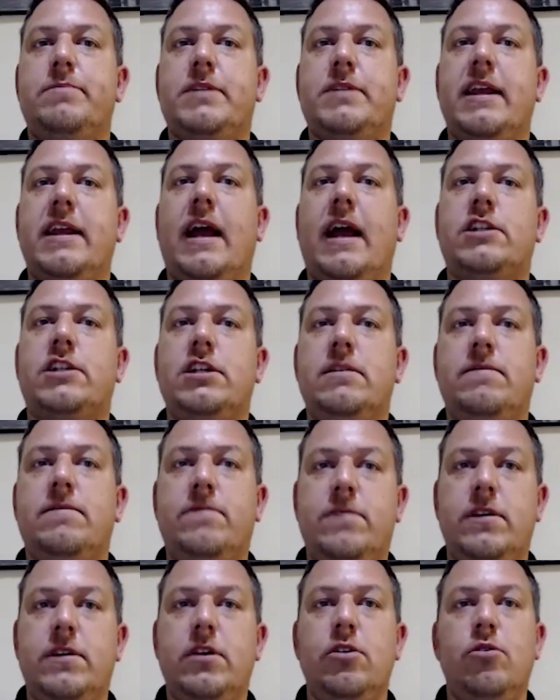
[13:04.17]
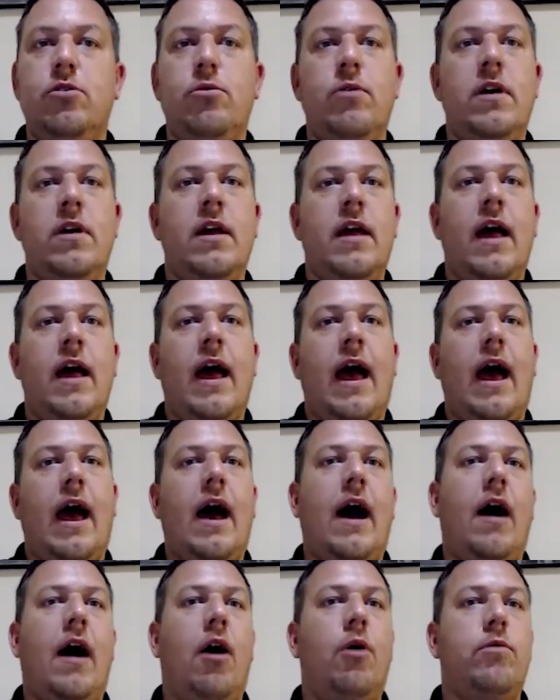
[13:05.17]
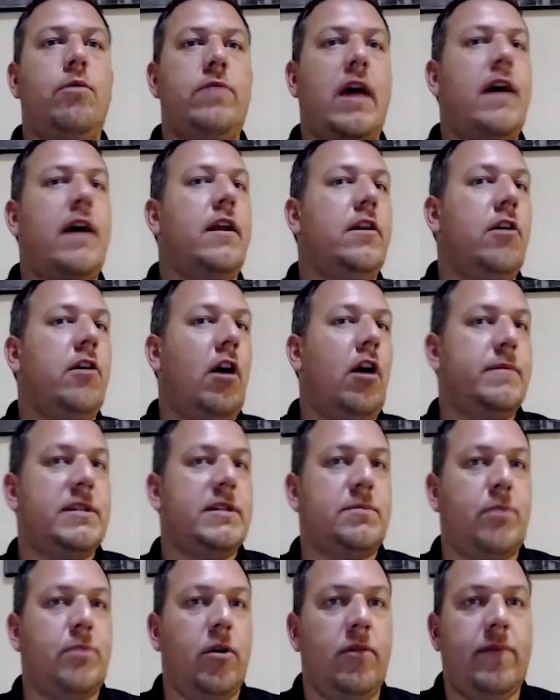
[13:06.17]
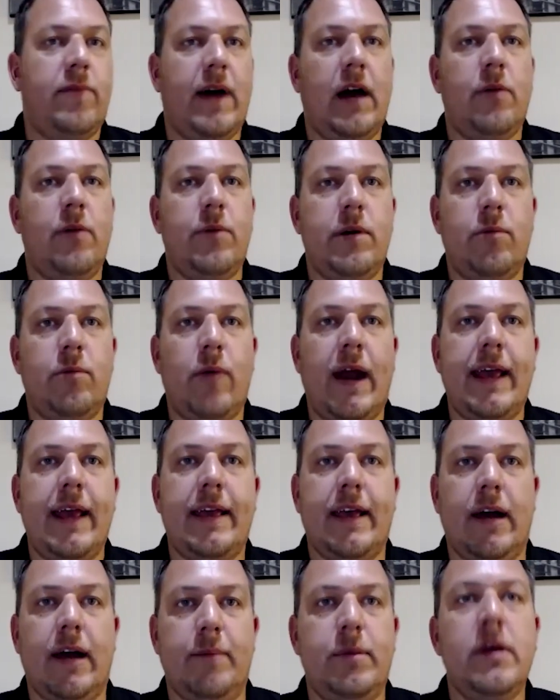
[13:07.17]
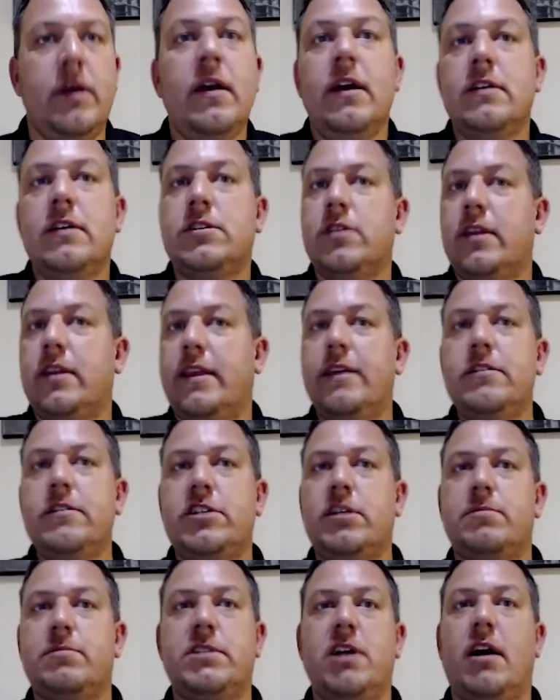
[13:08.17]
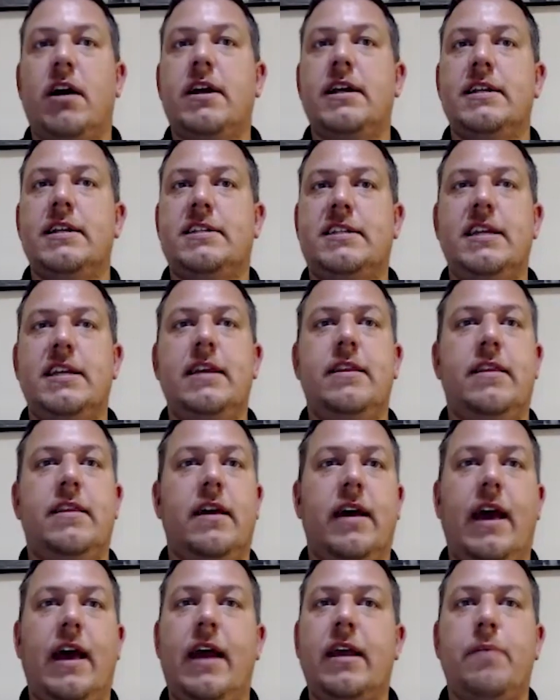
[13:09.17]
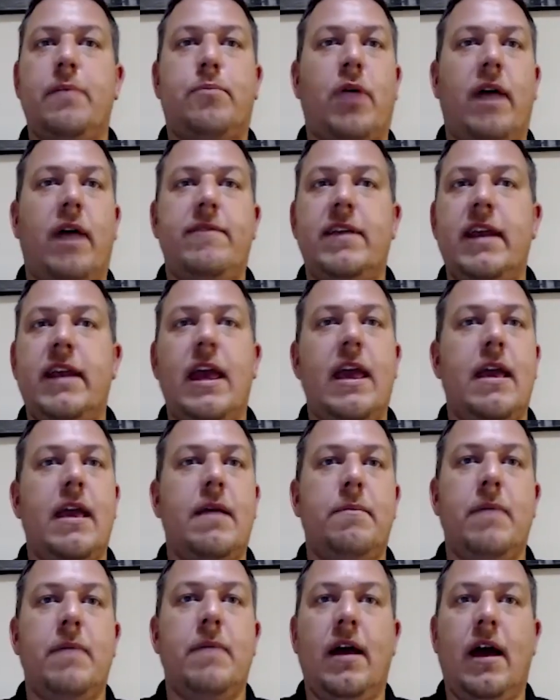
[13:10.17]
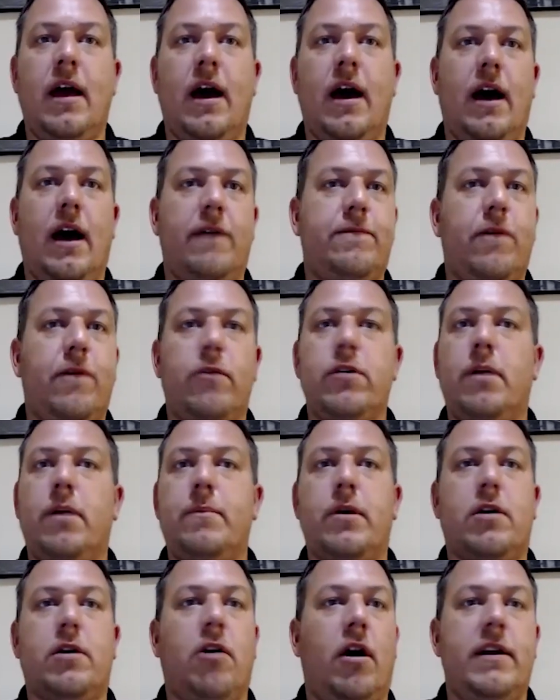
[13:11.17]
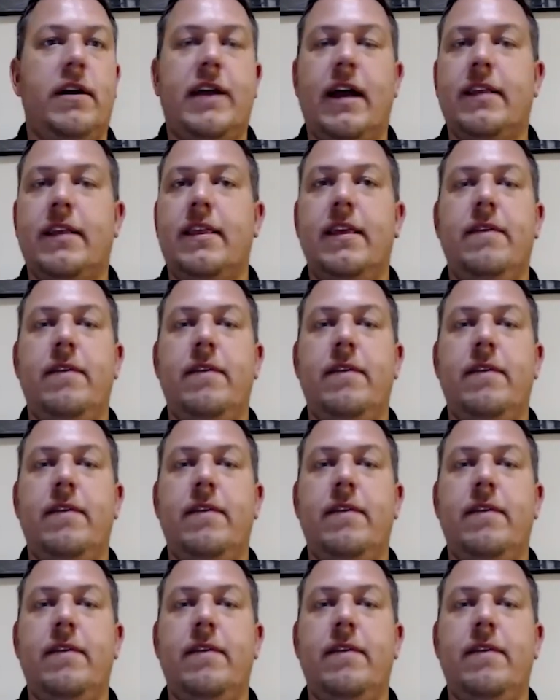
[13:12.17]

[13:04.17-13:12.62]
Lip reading: can actually view how that anonymous profile would rank up. So the dealership's not going to see any private name, phone number, contact